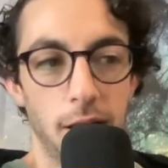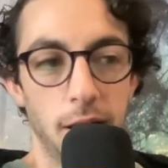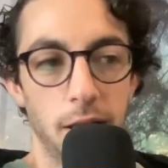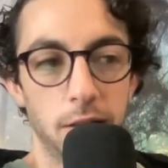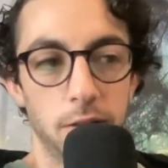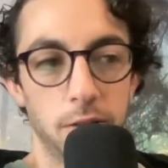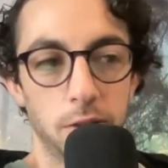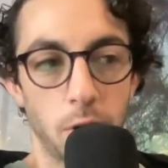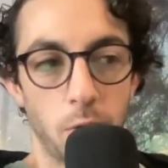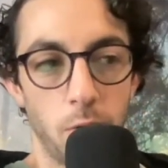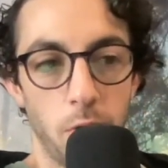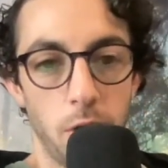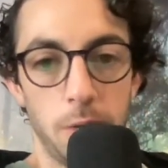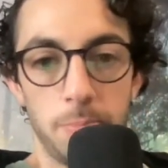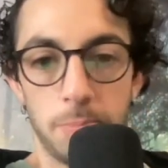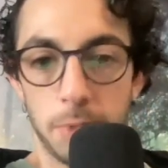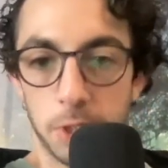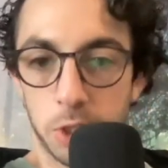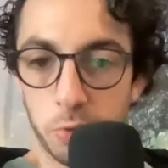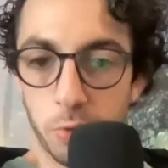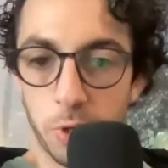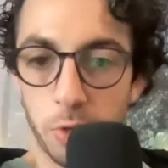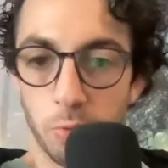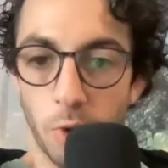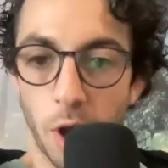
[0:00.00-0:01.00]
So, in
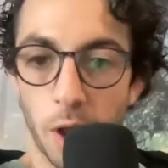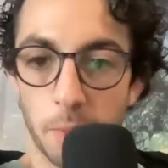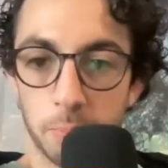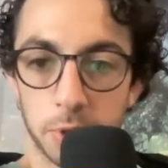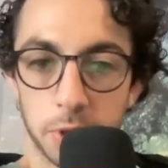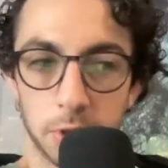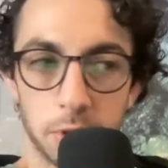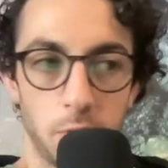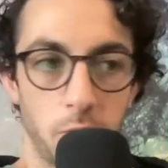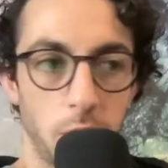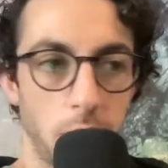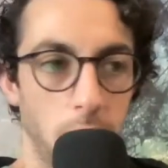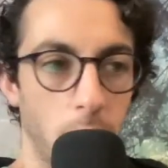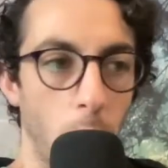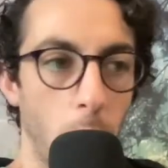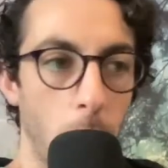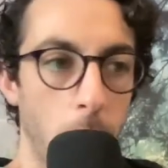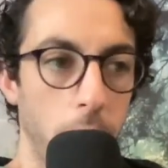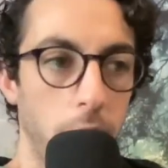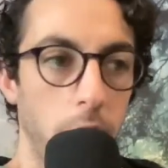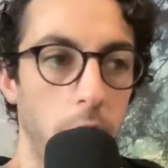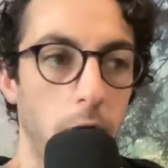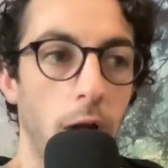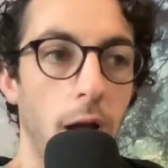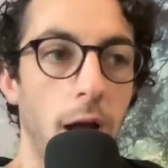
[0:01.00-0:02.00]
between reps, you can
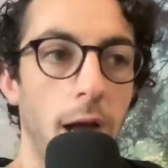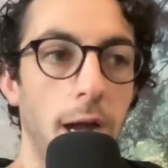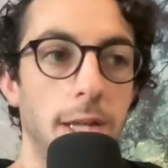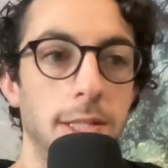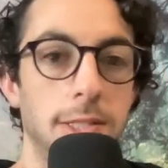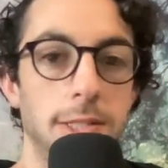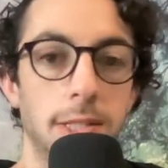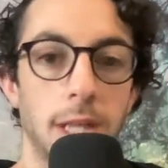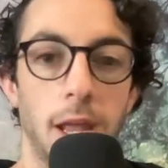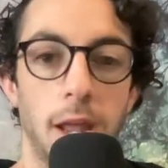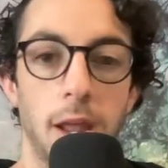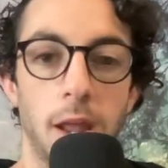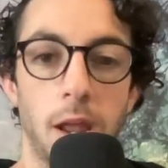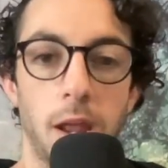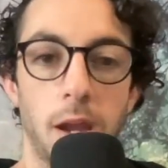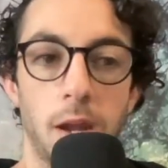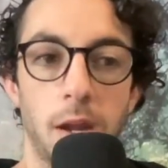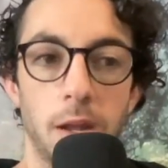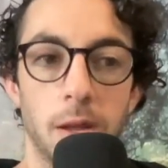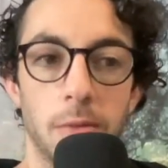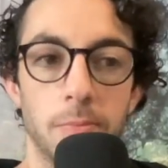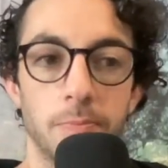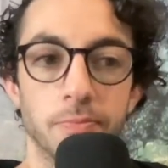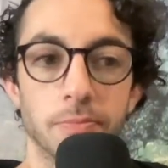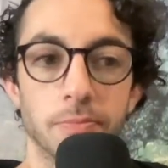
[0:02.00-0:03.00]
open your eyes and